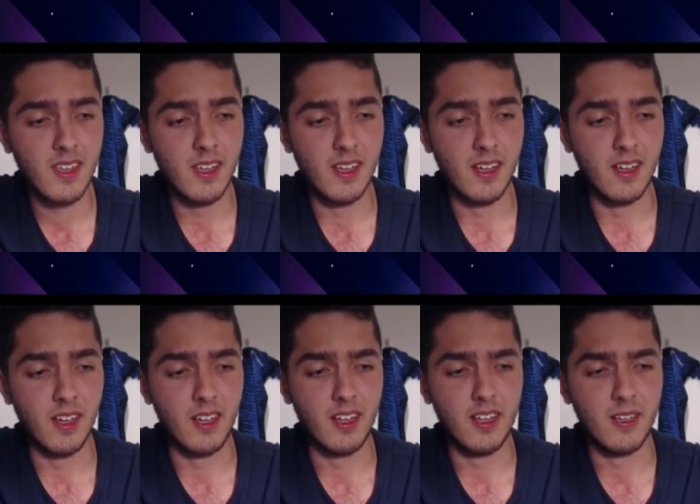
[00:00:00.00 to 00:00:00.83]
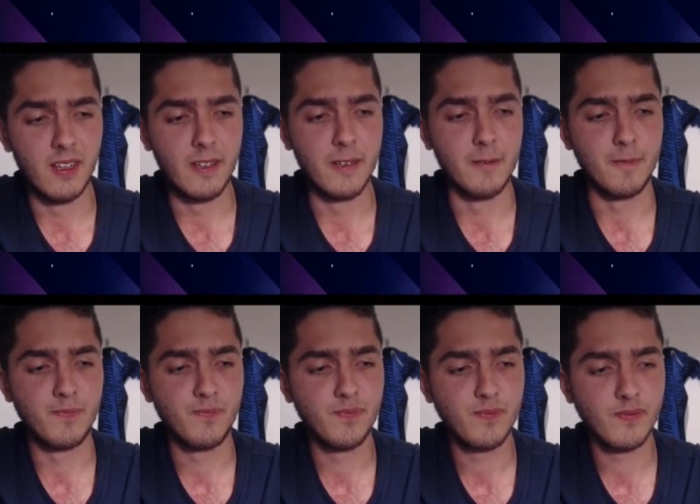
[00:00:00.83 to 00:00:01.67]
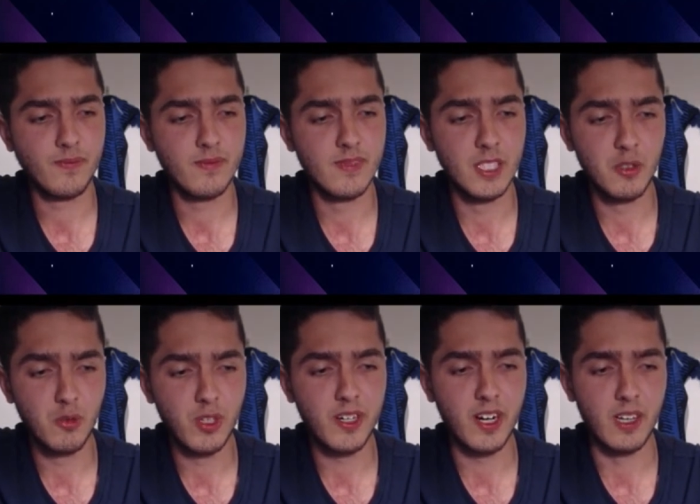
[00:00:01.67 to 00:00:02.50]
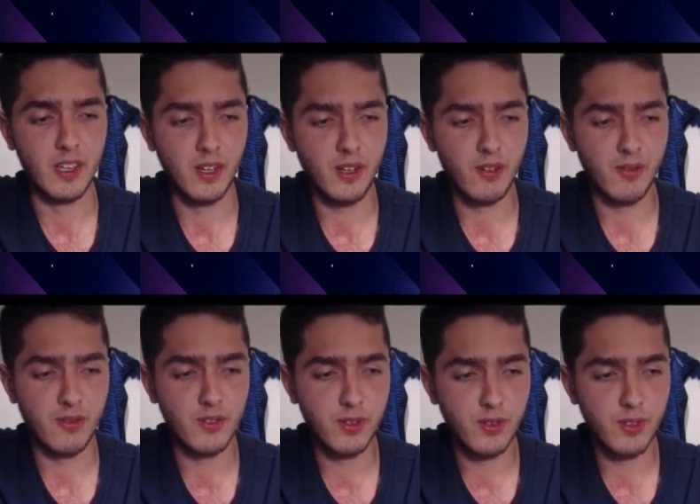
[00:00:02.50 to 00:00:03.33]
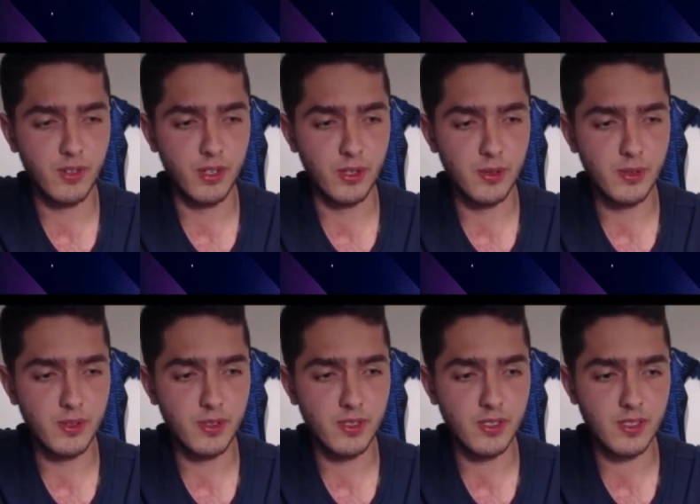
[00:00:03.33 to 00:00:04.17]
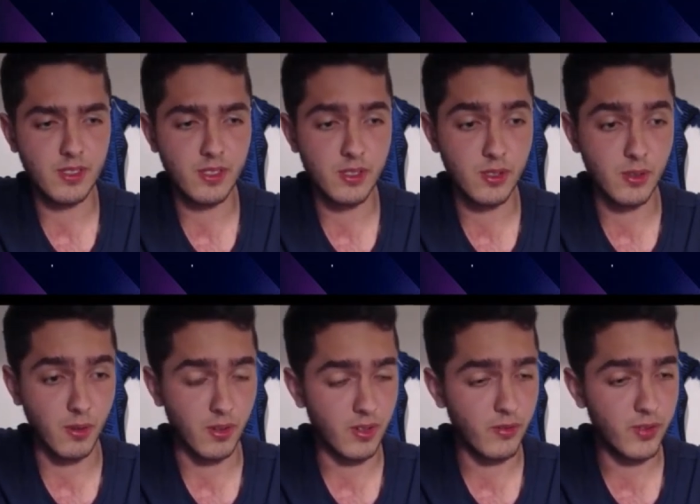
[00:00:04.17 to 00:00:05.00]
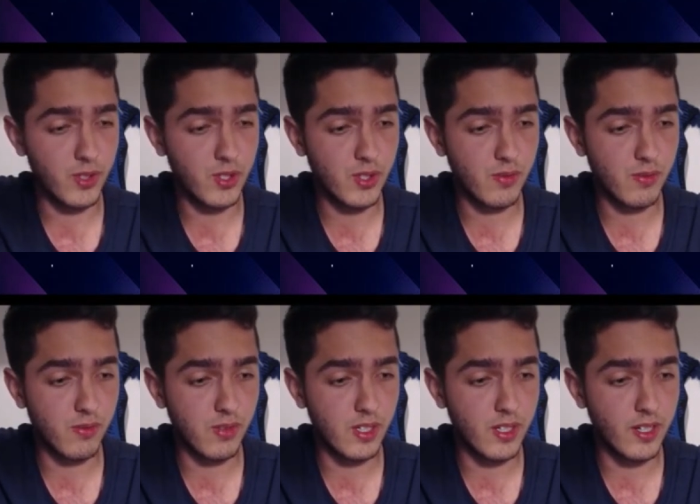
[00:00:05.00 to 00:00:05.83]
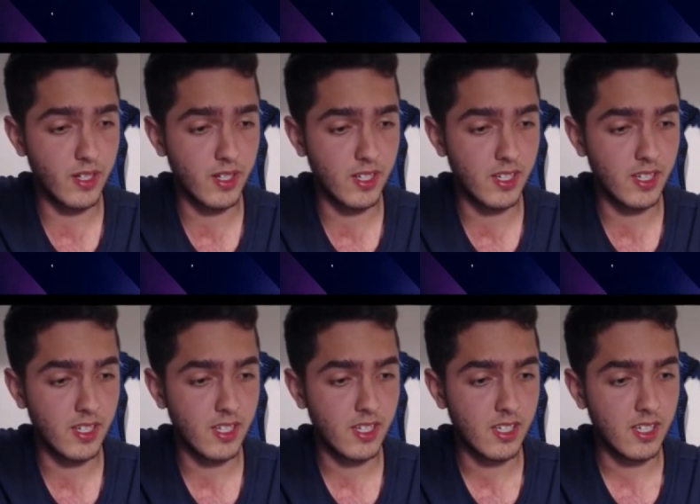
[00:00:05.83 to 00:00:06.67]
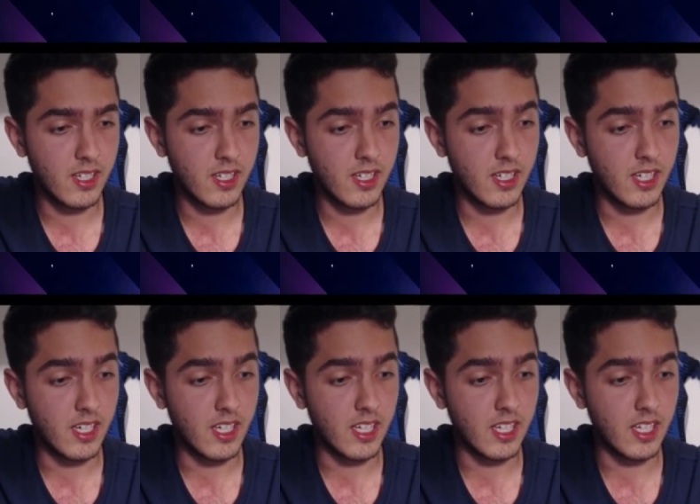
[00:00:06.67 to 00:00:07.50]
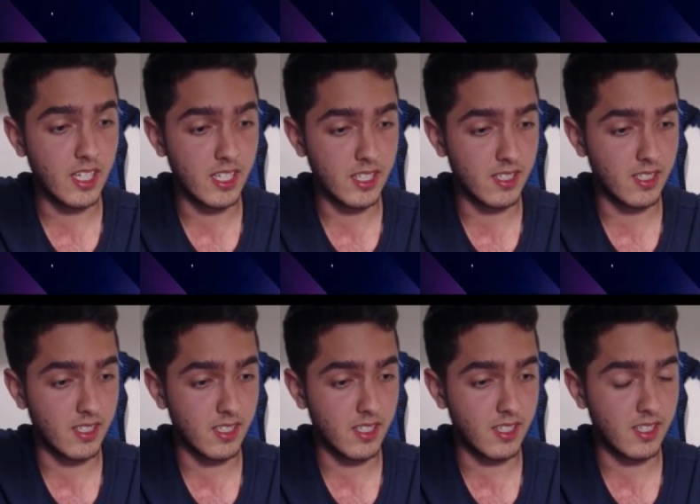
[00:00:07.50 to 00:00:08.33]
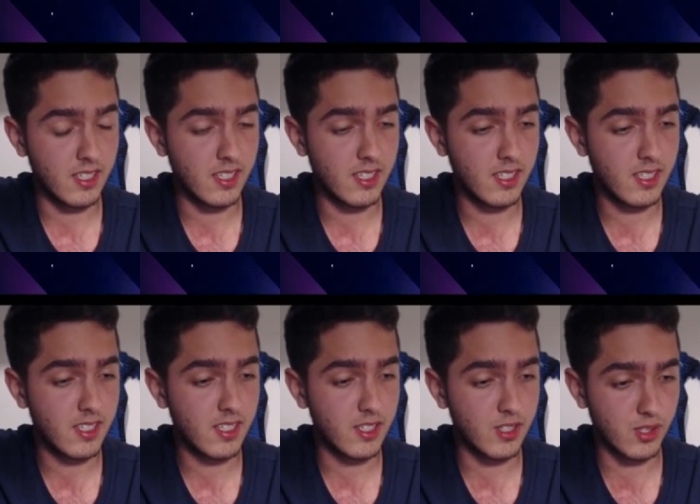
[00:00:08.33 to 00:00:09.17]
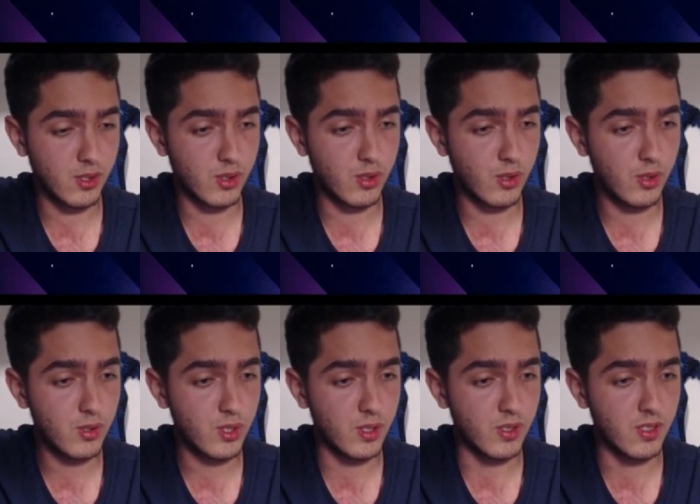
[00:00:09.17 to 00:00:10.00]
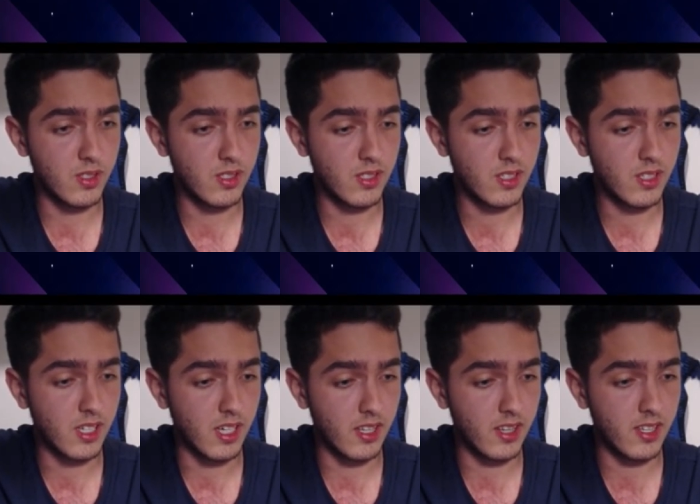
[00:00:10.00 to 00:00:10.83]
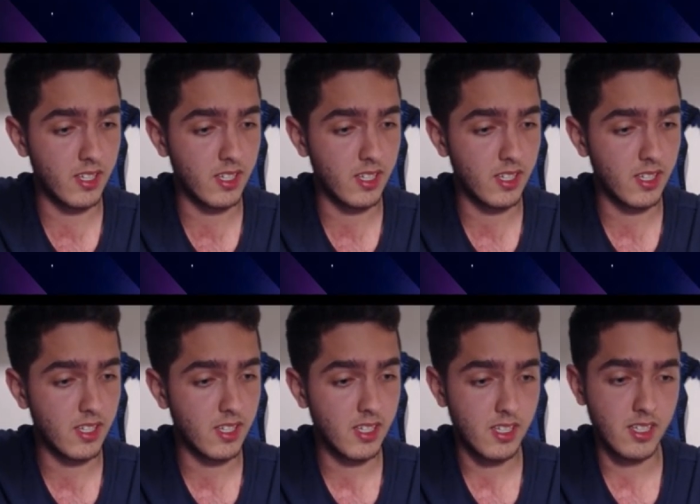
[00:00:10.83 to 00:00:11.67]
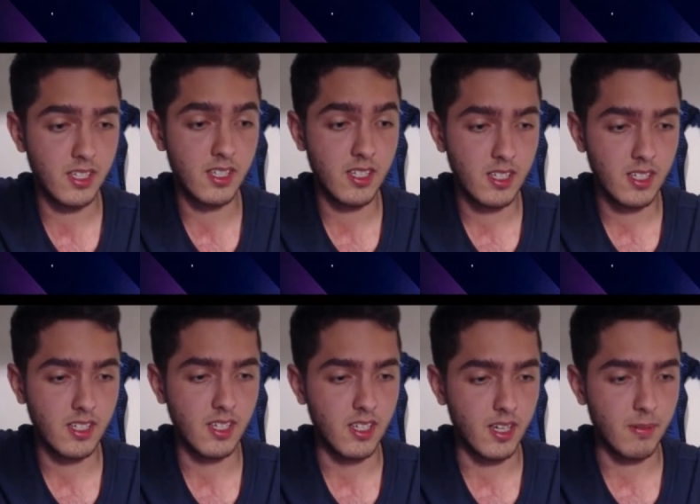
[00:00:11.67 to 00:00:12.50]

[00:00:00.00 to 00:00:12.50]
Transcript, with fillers: Uh, there were a lot of good users, so Fusion Flare, and he gets the exclusion, I think, yeah,